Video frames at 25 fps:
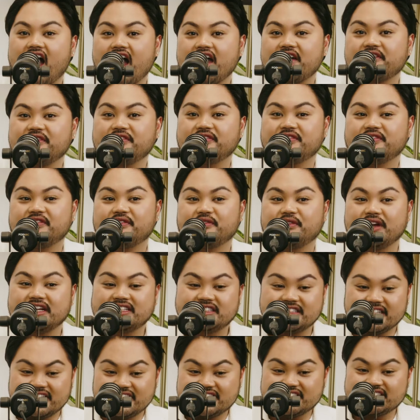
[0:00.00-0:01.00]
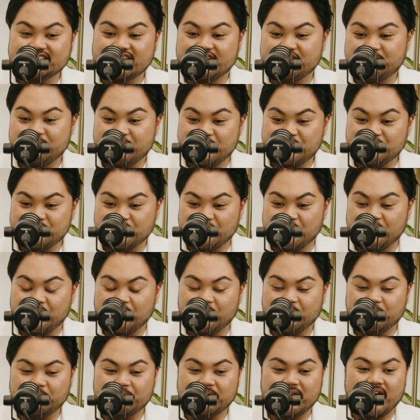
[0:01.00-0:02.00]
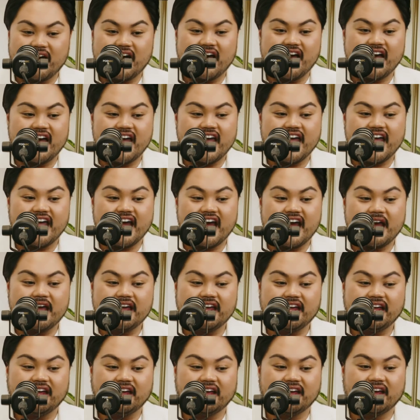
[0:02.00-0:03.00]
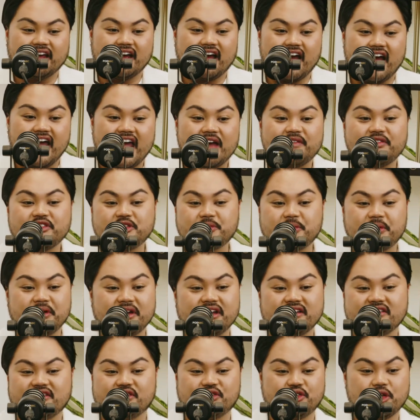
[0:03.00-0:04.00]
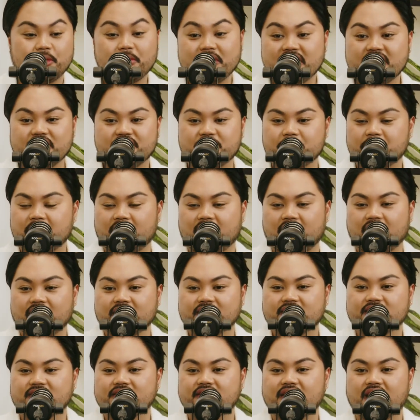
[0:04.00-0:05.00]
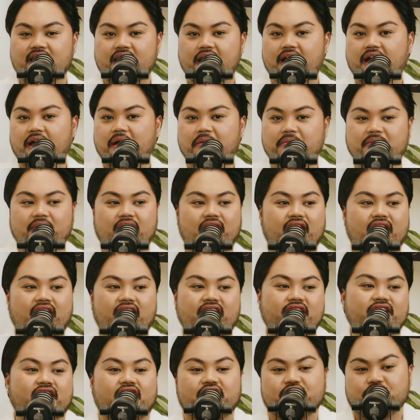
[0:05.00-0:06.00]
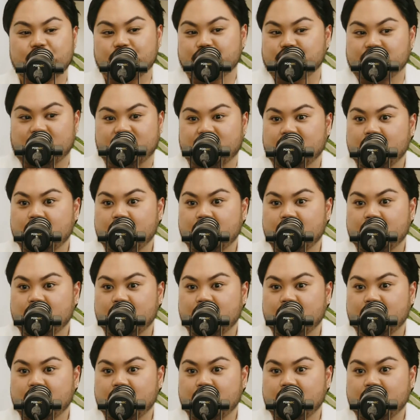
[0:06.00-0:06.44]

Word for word: I've recently just left my job. I have experience in so many different parts. I don't know, do you have